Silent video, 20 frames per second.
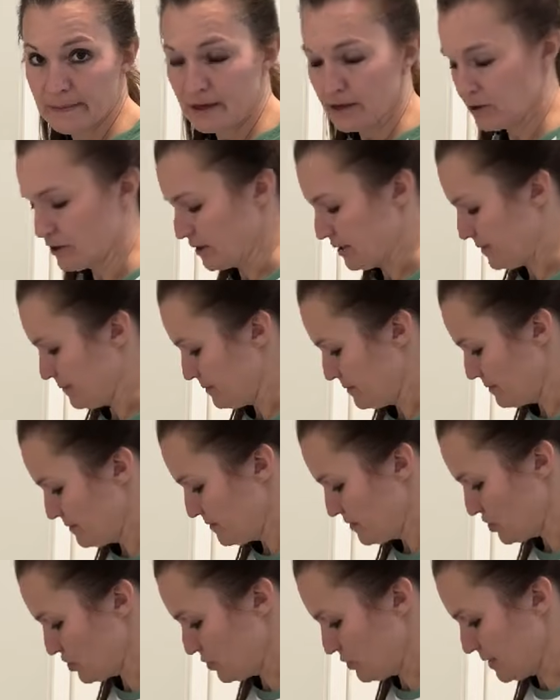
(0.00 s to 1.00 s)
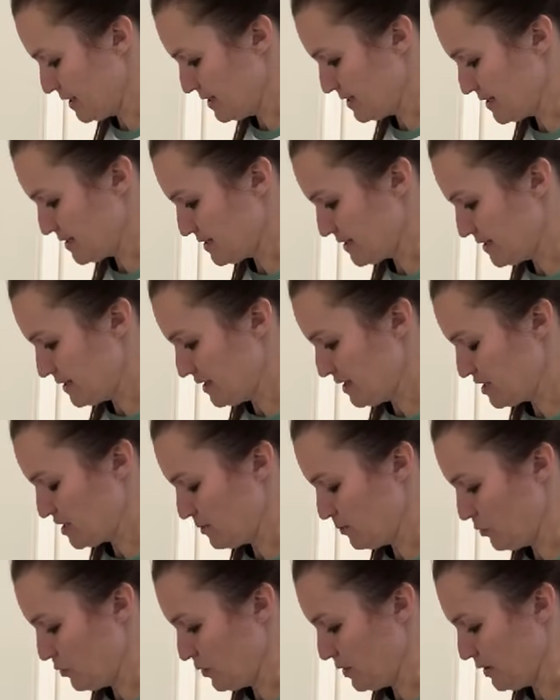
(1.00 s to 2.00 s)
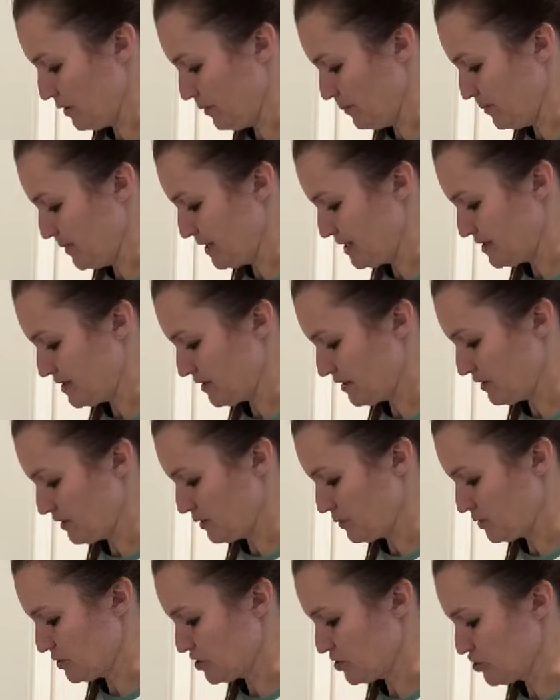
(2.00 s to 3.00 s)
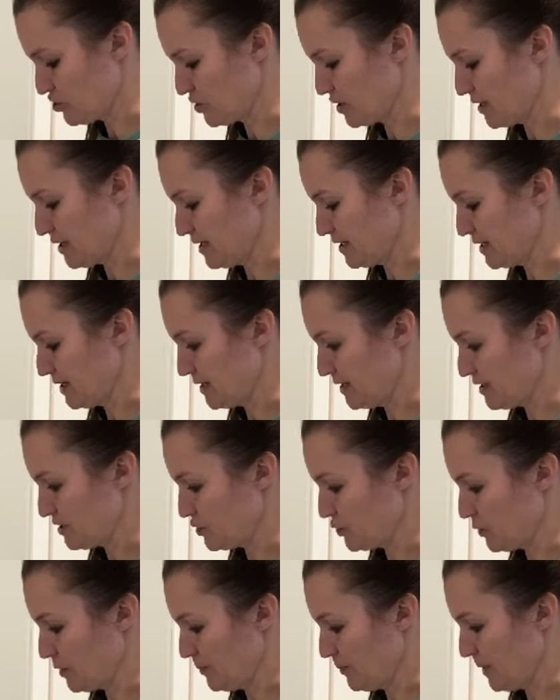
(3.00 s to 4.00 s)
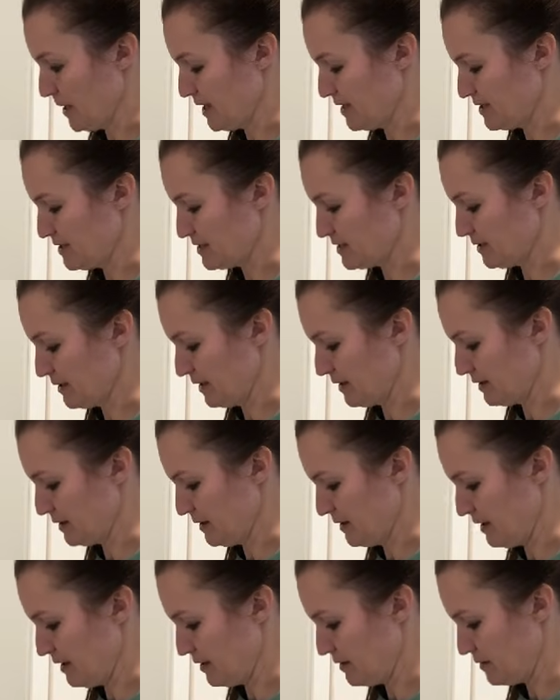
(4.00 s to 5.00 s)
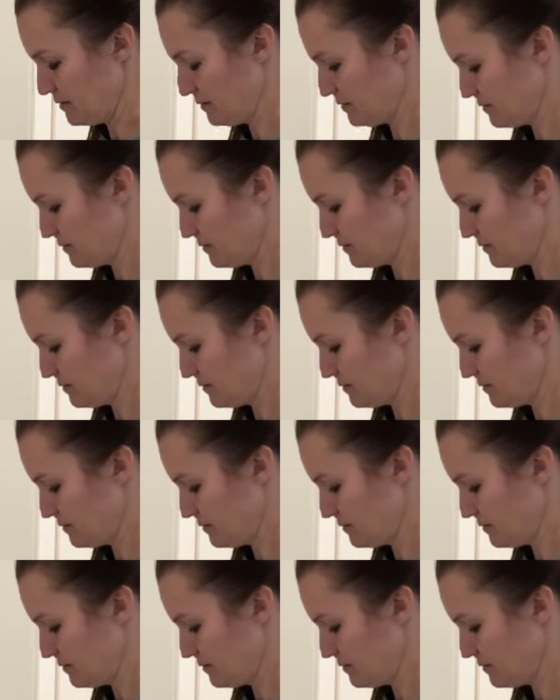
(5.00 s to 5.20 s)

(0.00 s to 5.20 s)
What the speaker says: Okay, so it doesn't need to boil. Basically, we're just trying to get it to a paste like that.